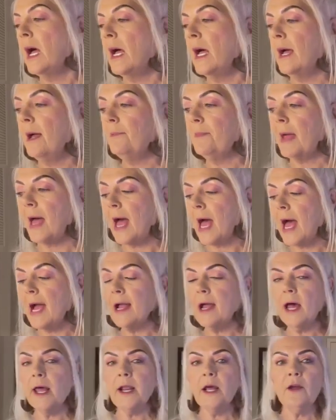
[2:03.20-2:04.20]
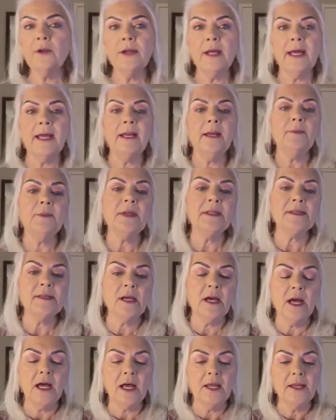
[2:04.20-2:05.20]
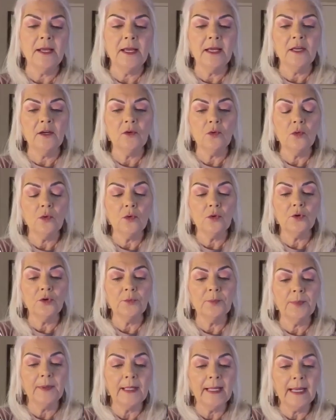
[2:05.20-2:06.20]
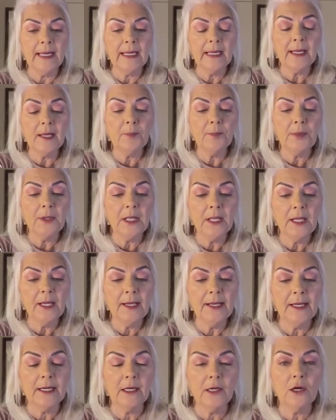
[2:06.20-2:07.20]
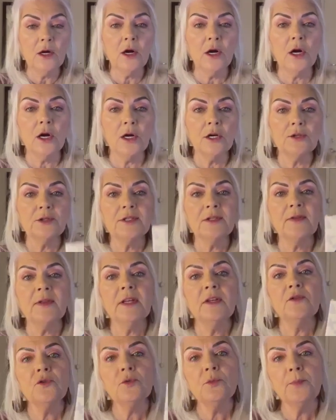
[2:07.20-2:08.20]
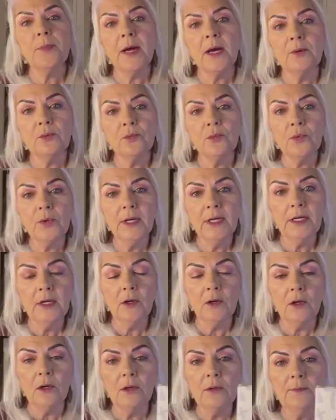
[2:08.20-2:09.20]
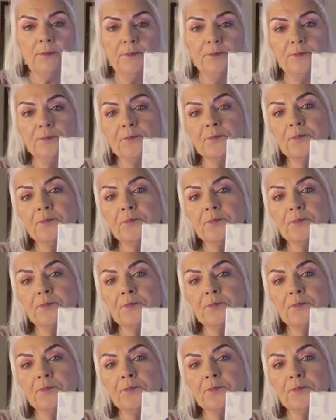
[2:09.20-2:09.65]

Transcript: I got on Amazon and ordered blank playing cards. These are by Regal,